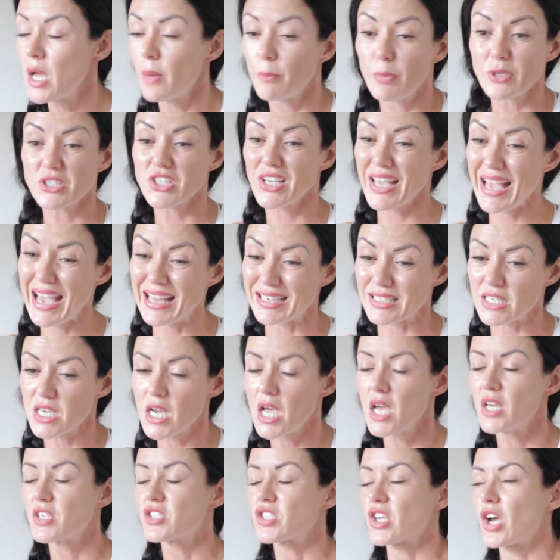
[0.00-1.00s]
But you can't.
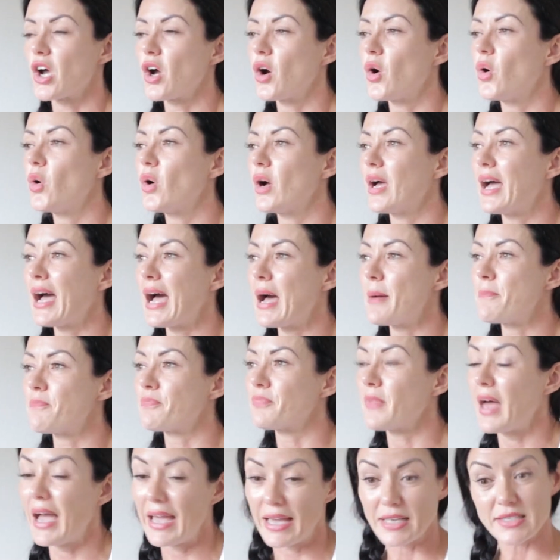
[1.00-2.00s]
So I
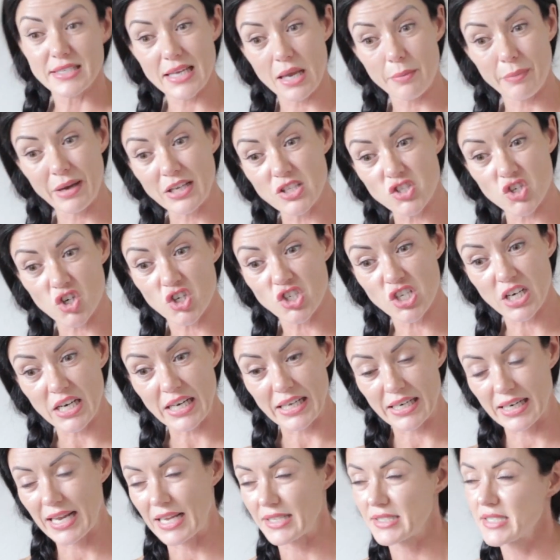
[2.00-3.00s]
had to get mine
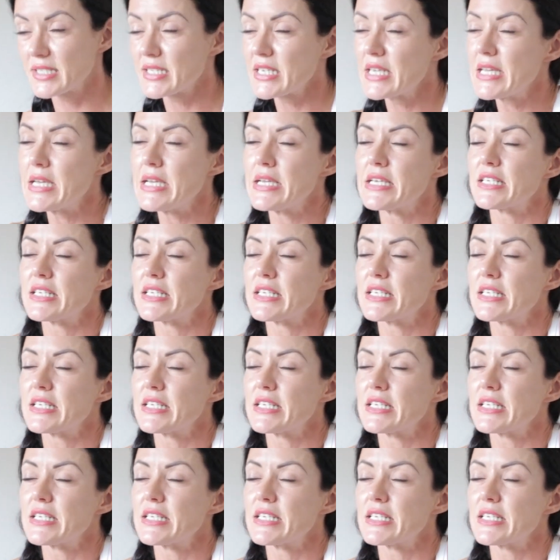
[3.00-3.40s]
surgically enhanced.